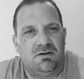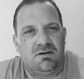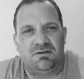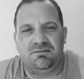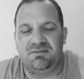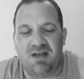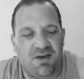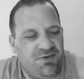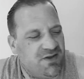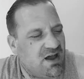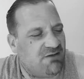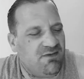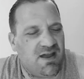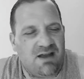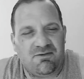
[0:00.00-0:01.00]
Nothing
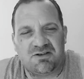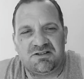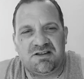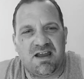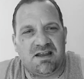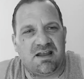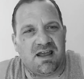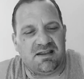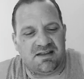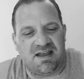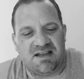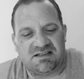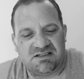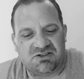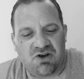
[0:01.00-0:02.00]
I've ever seen. And
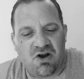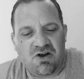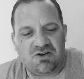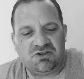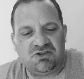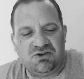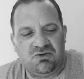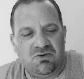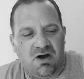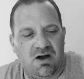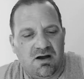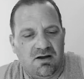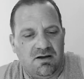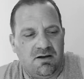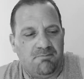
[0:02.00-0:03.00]
it's starting to
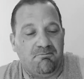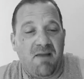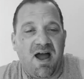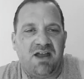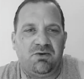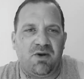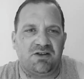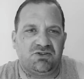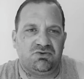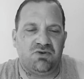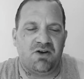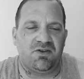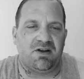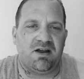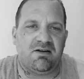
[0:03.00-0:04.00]
migrate to
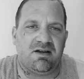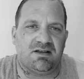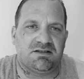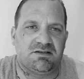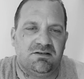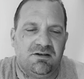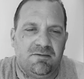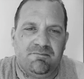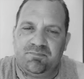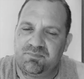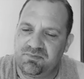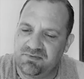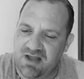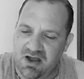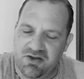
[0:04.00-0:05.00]
other areas.
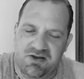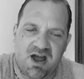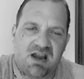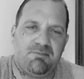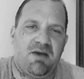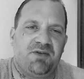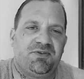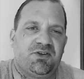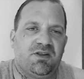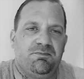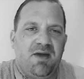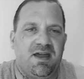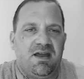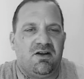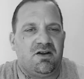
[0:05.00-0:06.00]
Now you got them out there in the
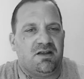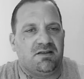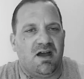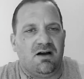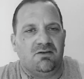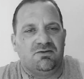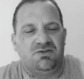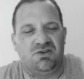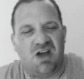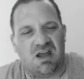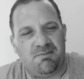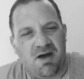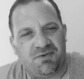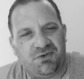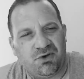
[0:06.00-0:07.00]
Bay Area now. You got them
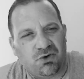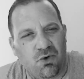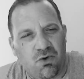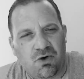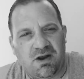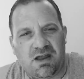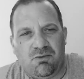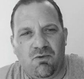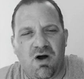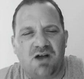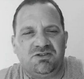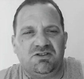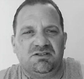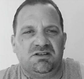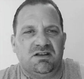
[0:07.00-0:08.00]
out there in Oregon,
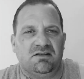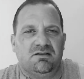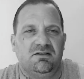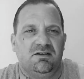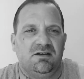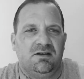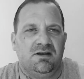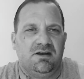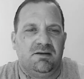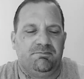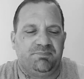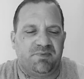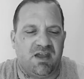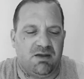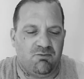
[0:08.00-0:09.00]
Washington.
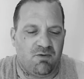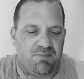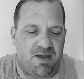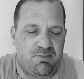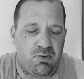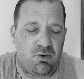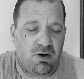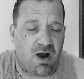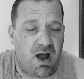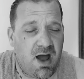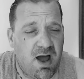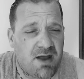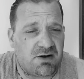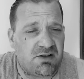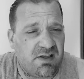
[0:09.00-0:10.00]
And when people are
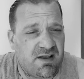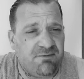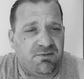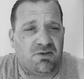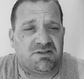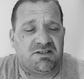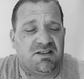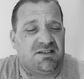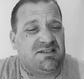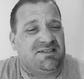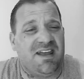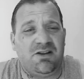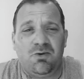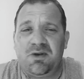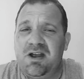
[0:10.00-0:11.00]
high under the influence of this, they
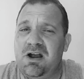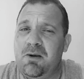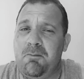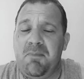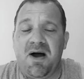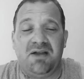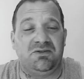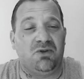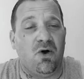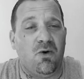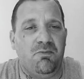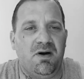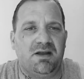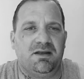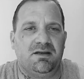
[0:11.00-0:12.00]
don't care about
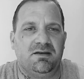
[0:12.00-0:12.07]
nobody.